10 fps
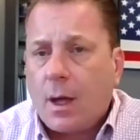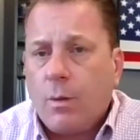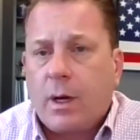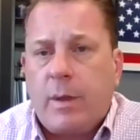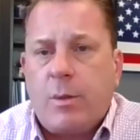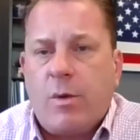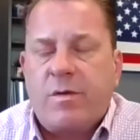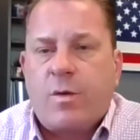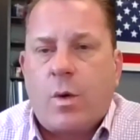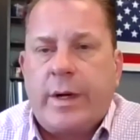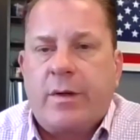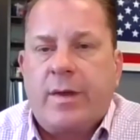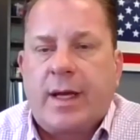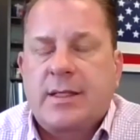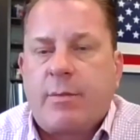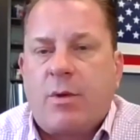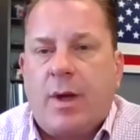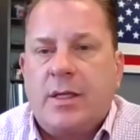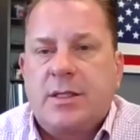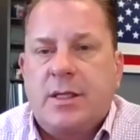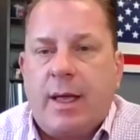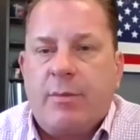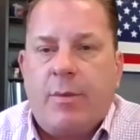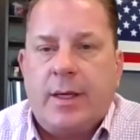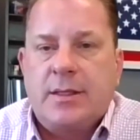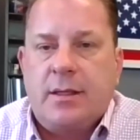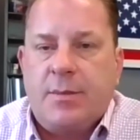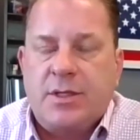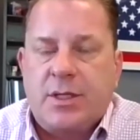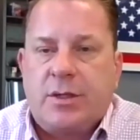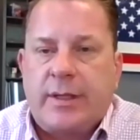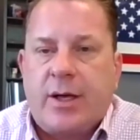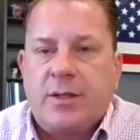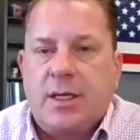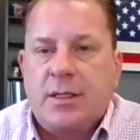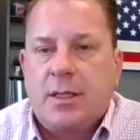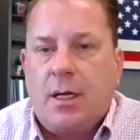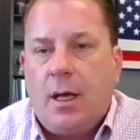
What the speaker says: we're going to be moving forward here in the next couple of months to implement the positional analysis